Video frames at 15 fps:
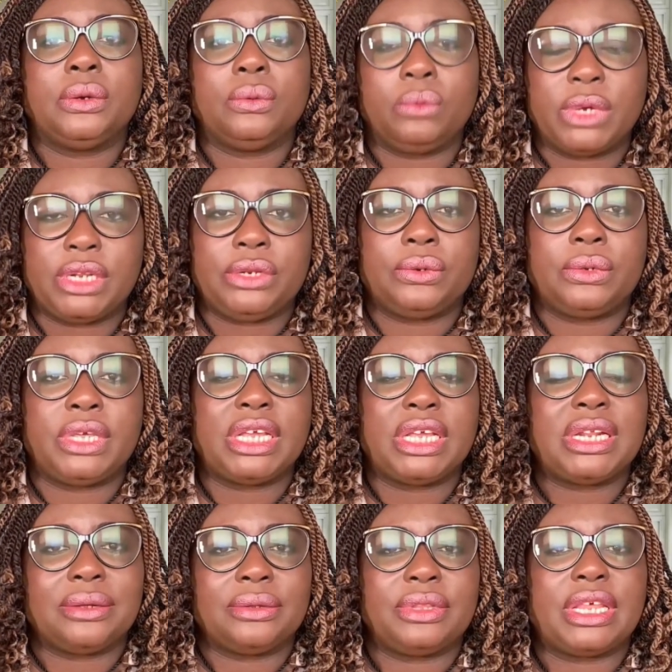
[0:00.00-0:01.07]
when you get
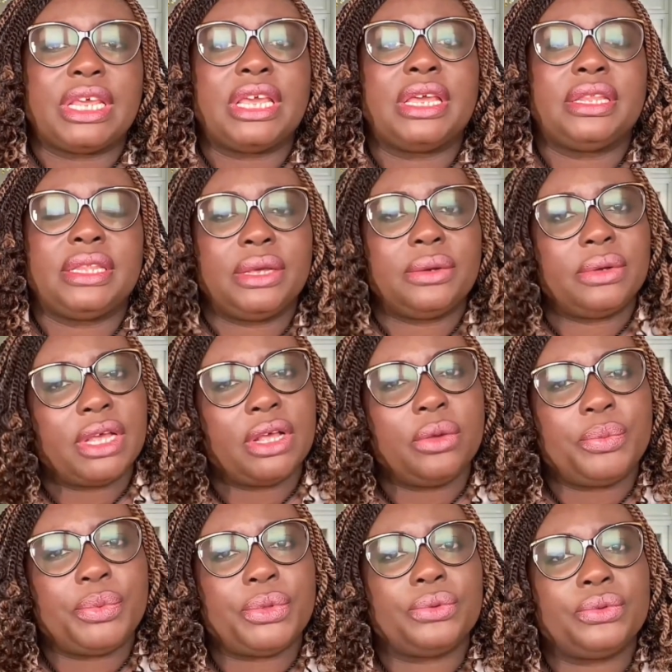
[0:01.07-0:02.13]
out there, they'll
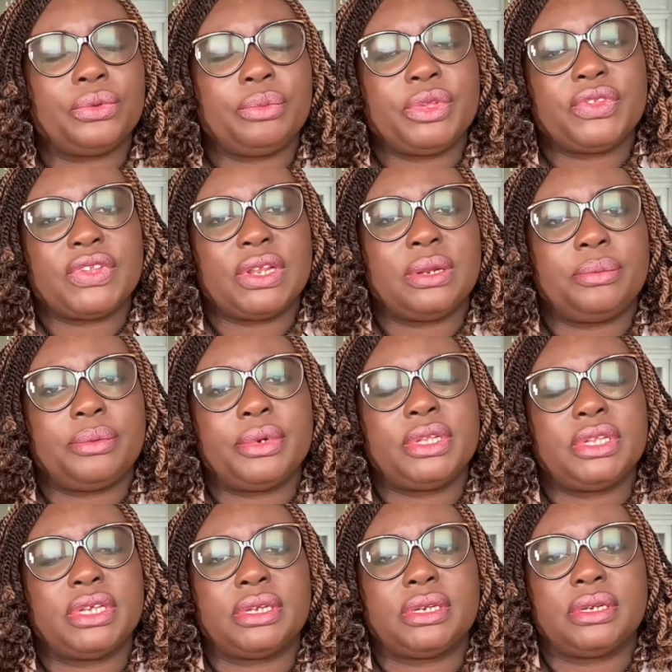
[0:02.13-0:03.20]
help you to be
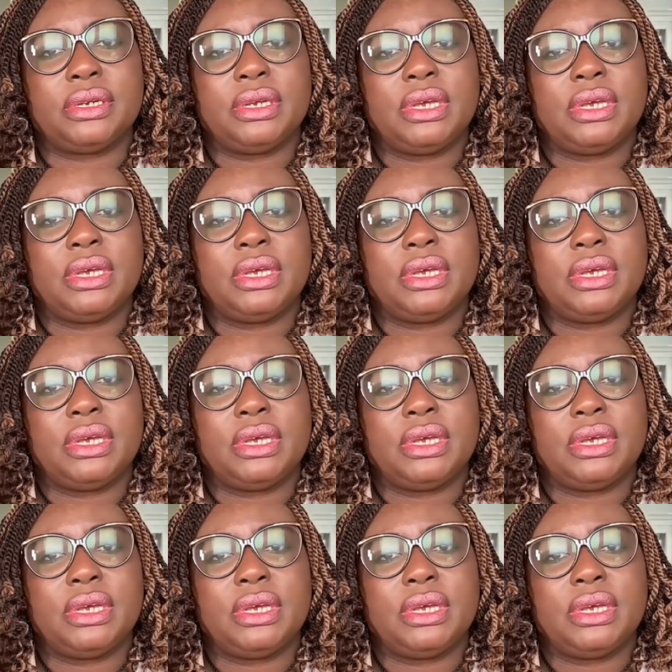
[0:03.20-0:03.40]
celebrated,